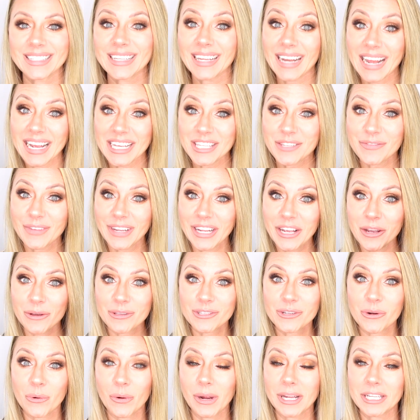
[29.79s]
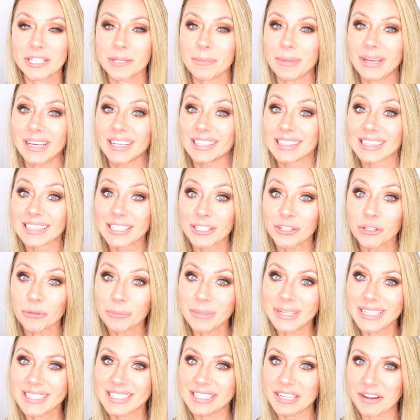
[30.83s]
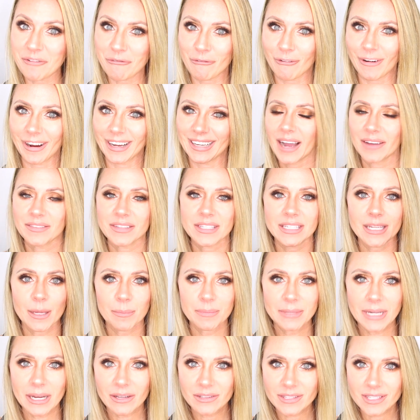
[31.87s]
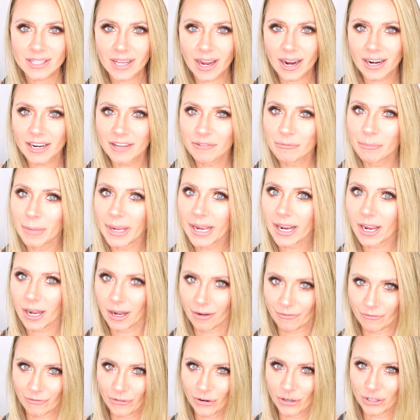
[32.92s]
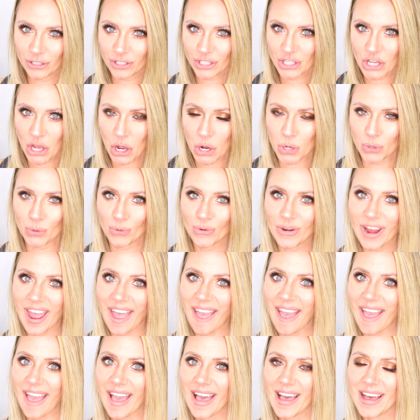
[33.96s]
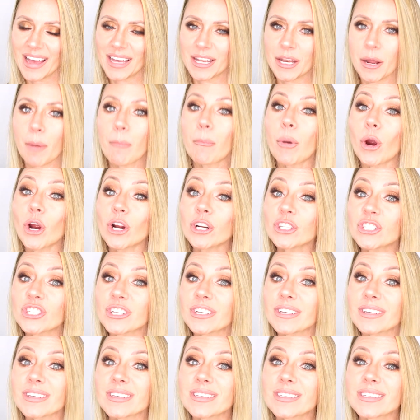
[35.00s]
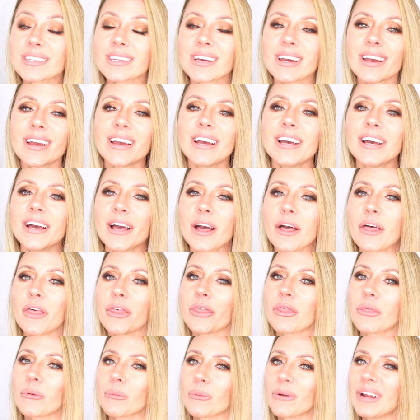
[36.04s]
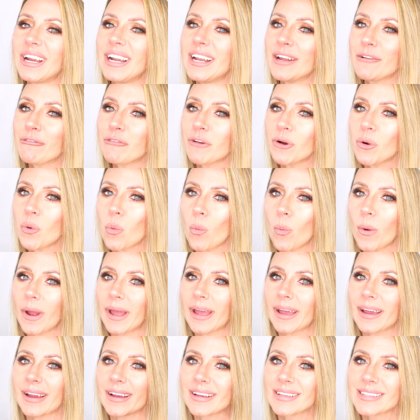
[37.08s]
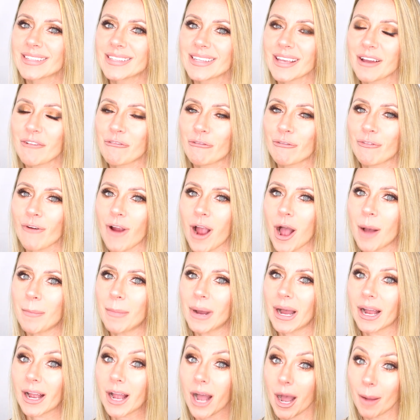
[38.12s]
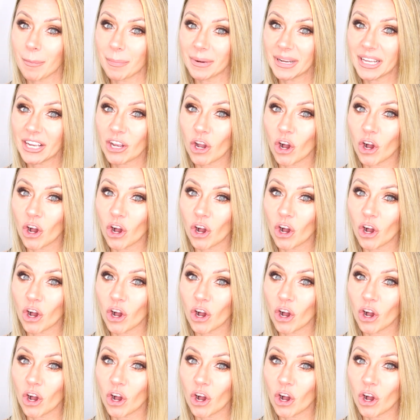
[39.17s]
Today's video is going to be a little bit different. I've stepped outside of my comfort zone and purchased 3 different wigs from a company